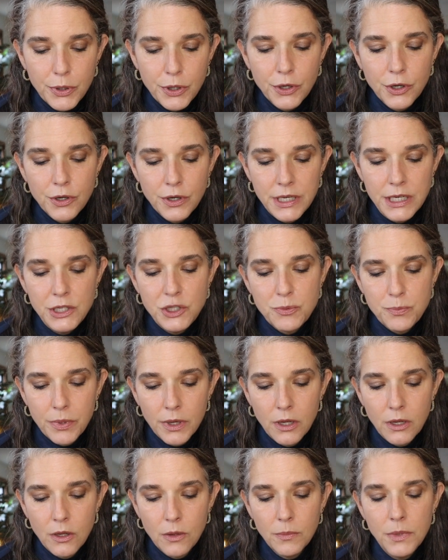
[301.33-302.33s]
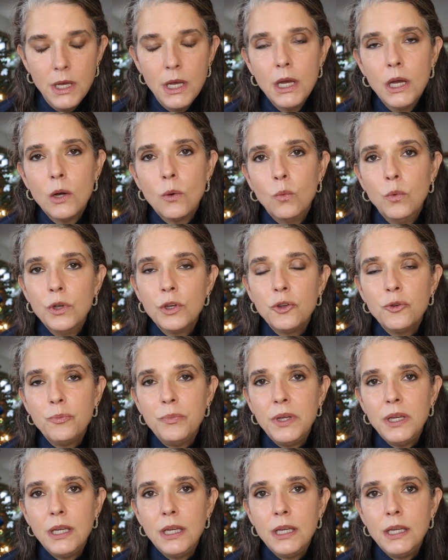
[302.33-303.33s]
per each balm will
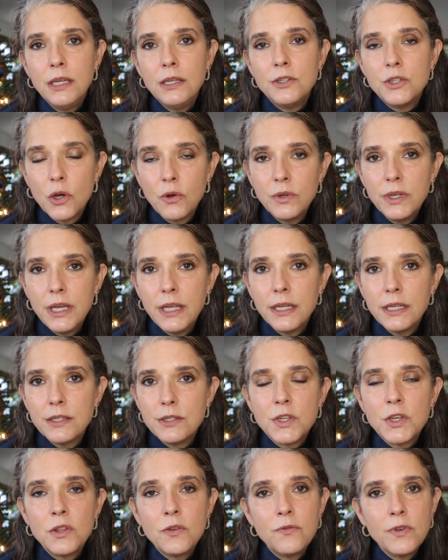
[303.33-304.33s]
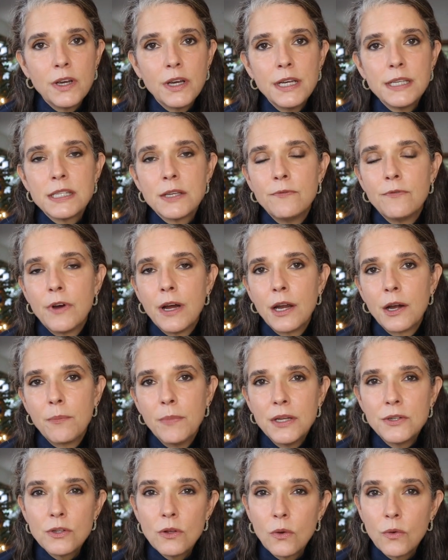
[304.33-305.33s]
be donated to the various
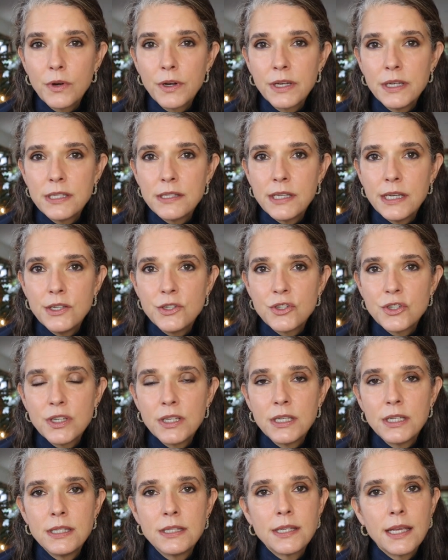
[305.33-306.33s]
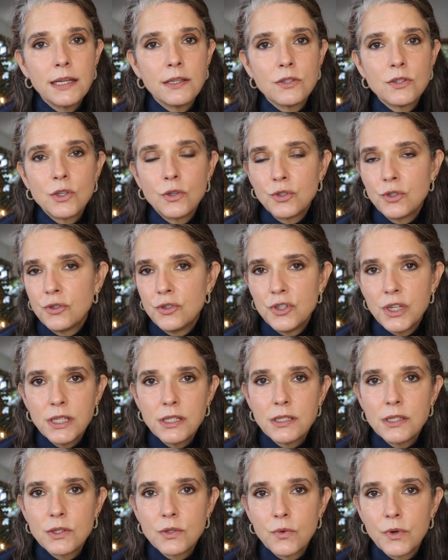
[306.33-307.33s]
environmental organizations and social
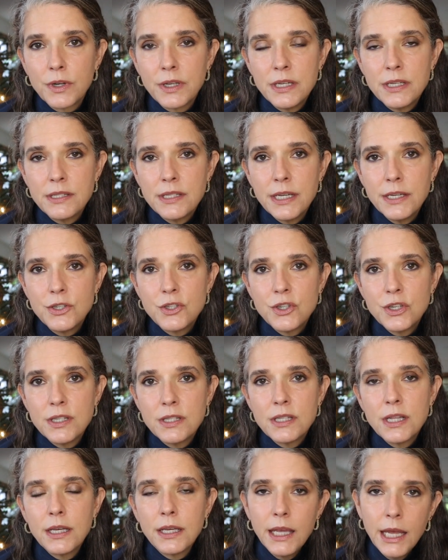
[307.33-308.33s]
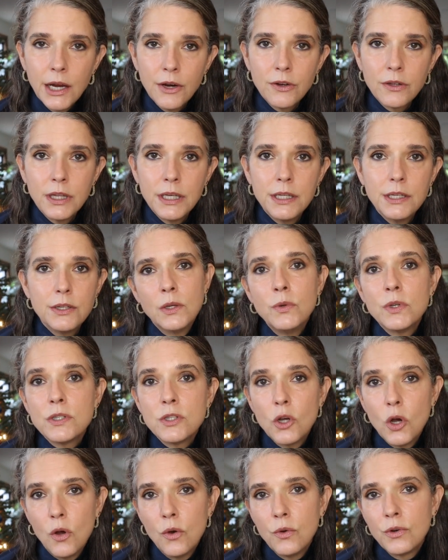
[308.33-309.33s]
justice organizations that Carolyn, who is
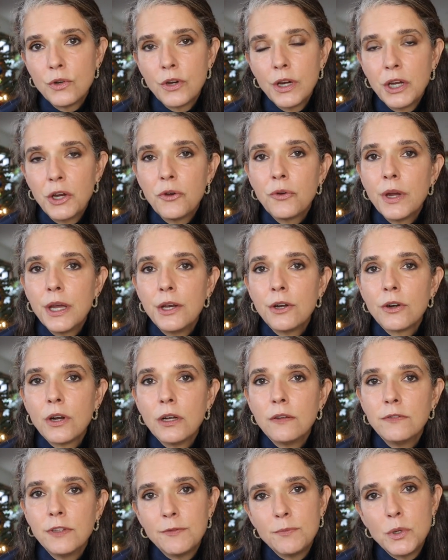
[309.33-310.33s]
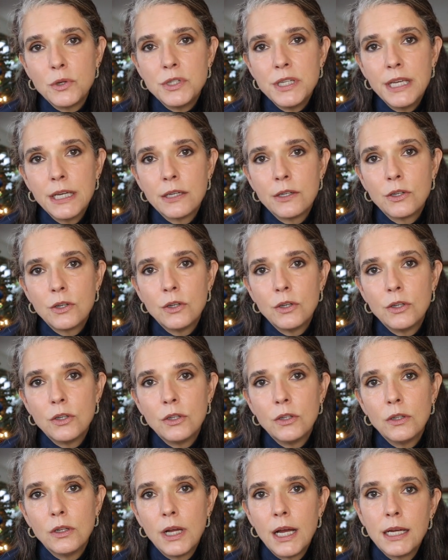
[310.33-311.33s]
the owner and creator of Live
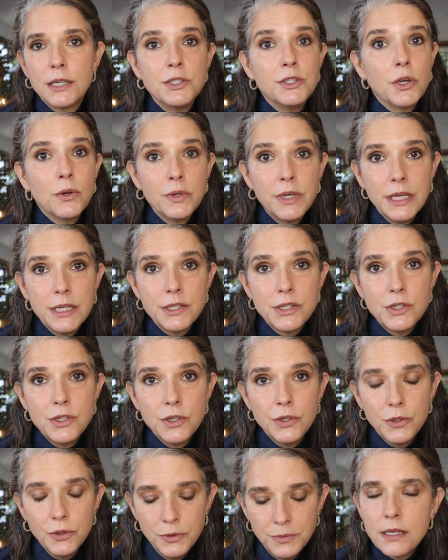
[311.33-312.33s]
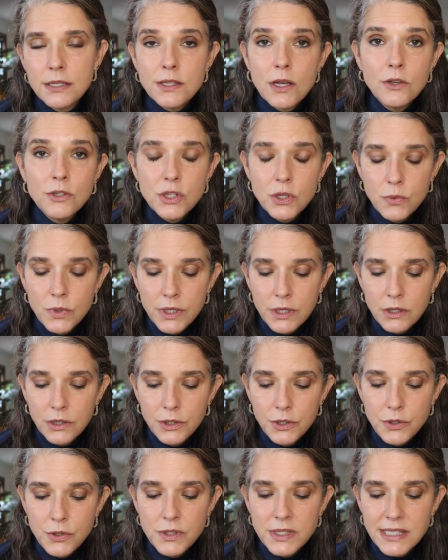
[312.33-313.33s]
Botanical, uh, donates to. This also
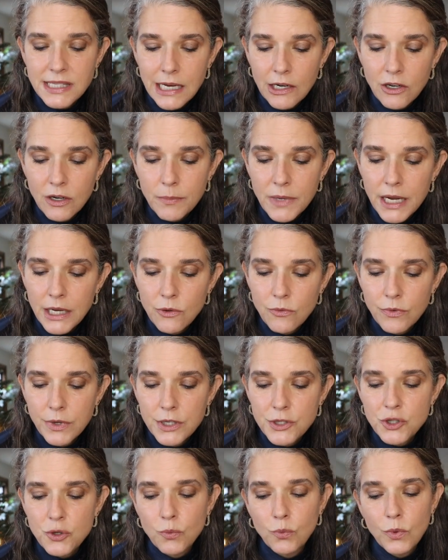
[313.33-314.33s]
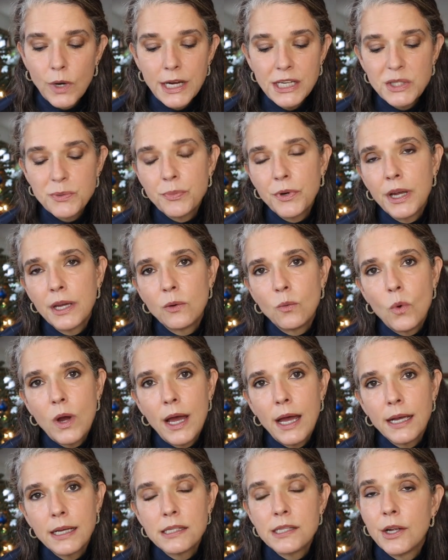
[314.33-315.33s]
includes ceramide-rich rice bran
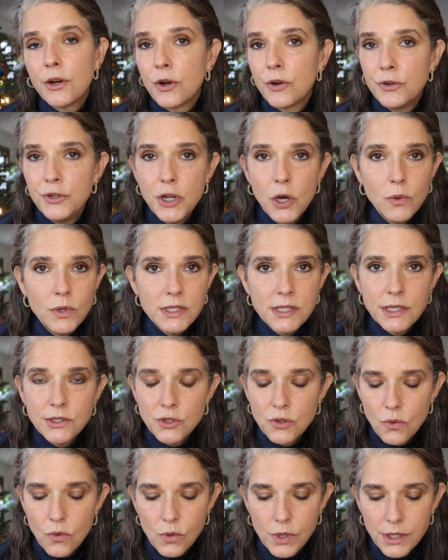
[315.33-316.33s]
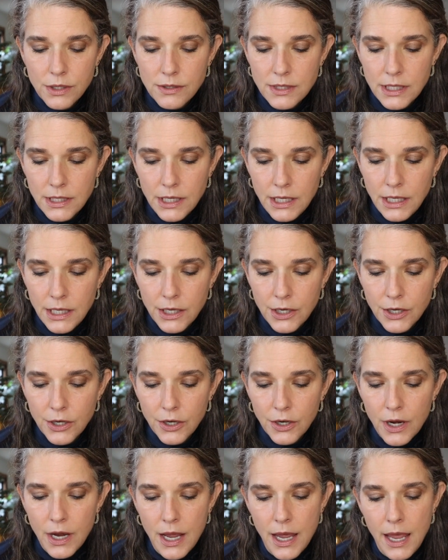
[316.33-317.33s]
wax. There are no essential oils in
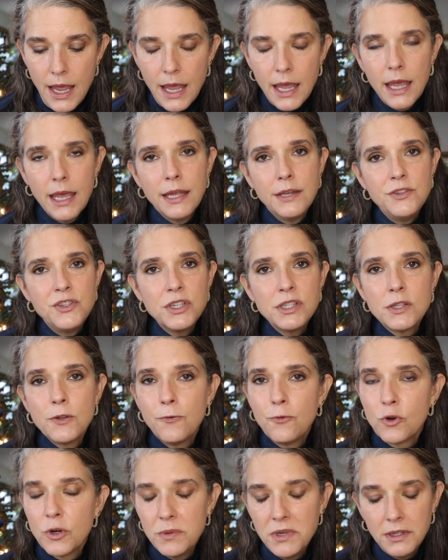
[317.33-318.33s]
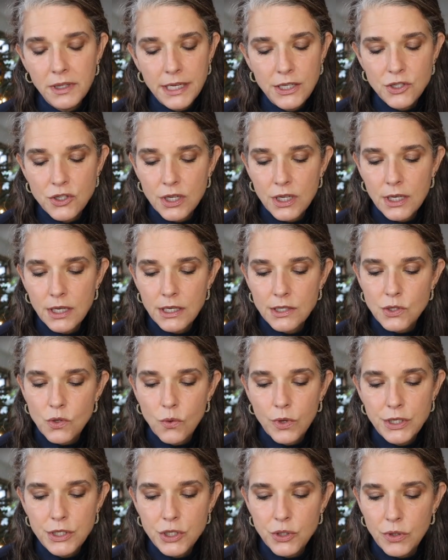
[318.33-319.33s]
here. And just the formulation is
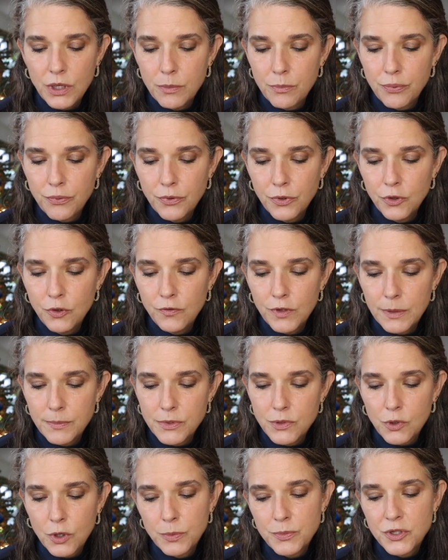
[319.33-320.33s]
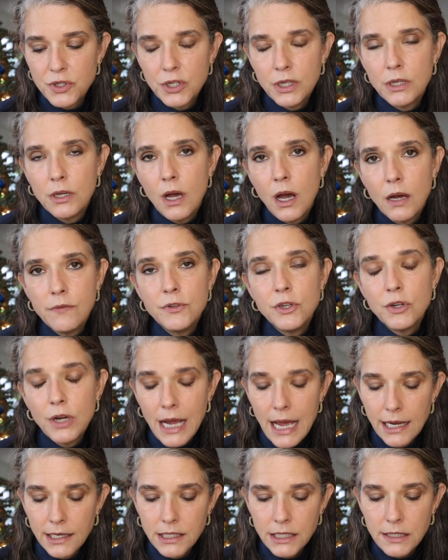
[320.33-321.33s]
going to improve absorption of your
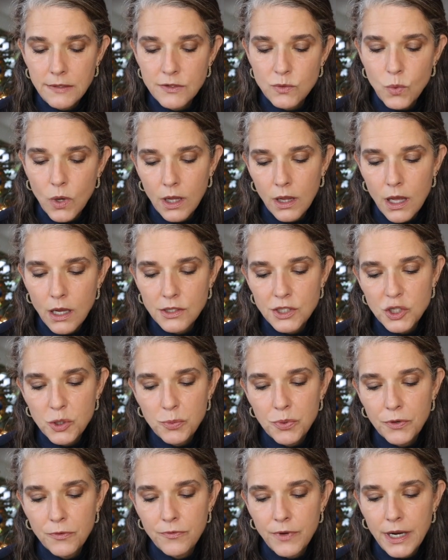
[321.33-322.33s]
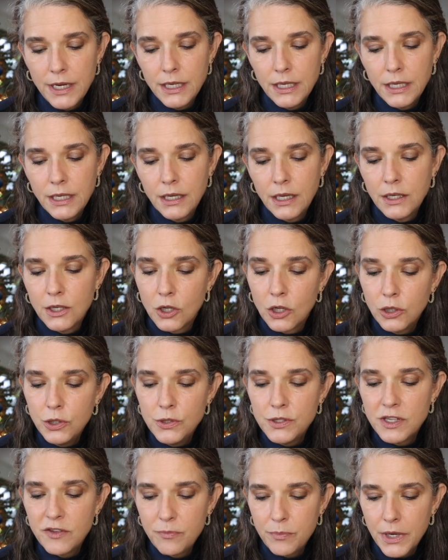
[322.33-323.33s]
actives while also providing an
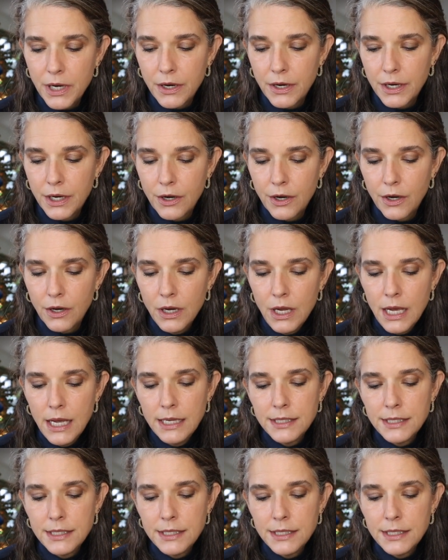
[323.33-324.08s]
occlusive barrier